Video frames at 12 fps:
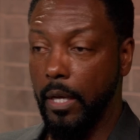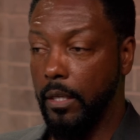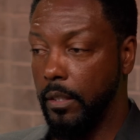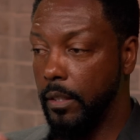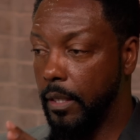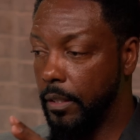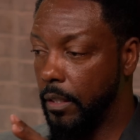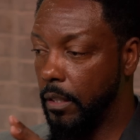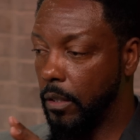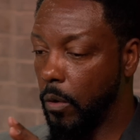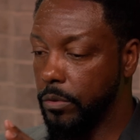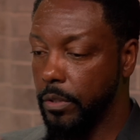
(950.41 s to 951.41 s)

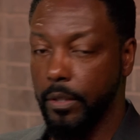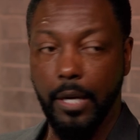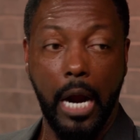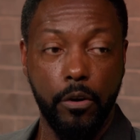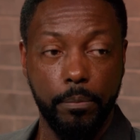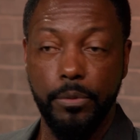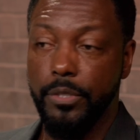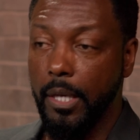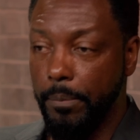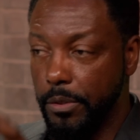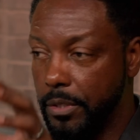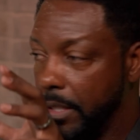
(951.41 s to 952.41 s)
And go to the Cairo
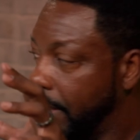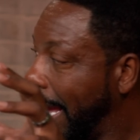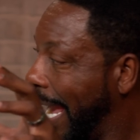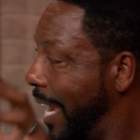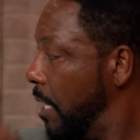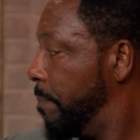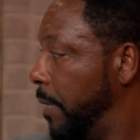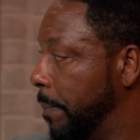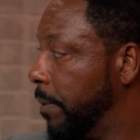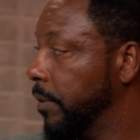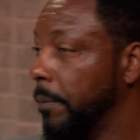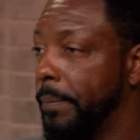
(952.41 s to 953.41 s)
Museum, you see the Ant
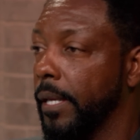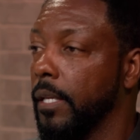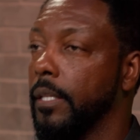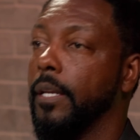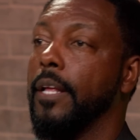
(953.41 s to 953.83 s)
people depicted there.